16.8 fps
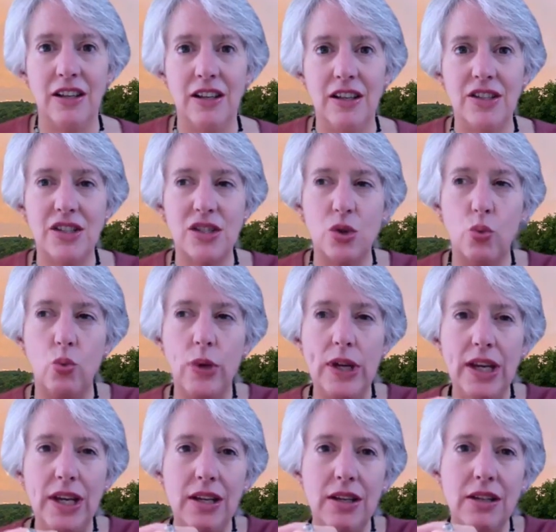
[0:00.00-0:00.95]
is the
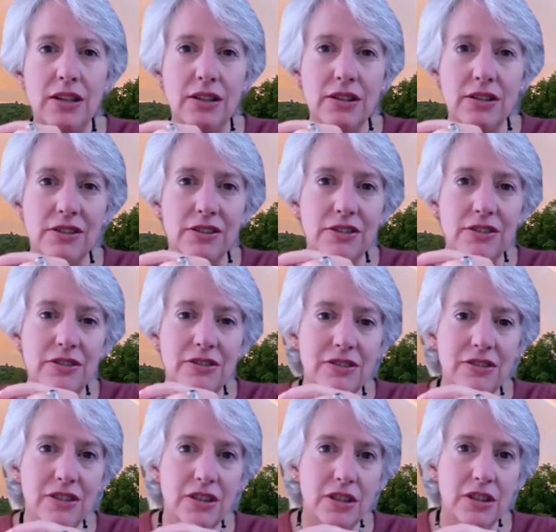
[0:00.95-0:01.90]
wheel
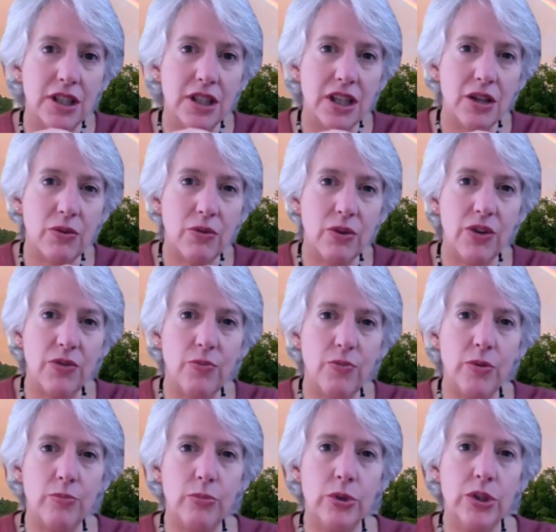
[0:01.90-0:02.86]
that we have
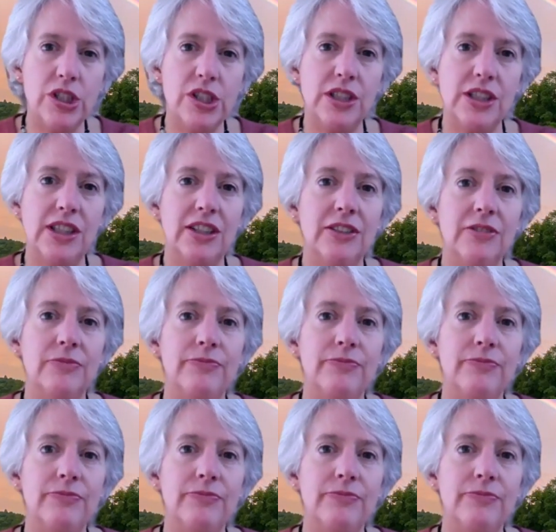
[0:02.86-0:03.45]
been pushing.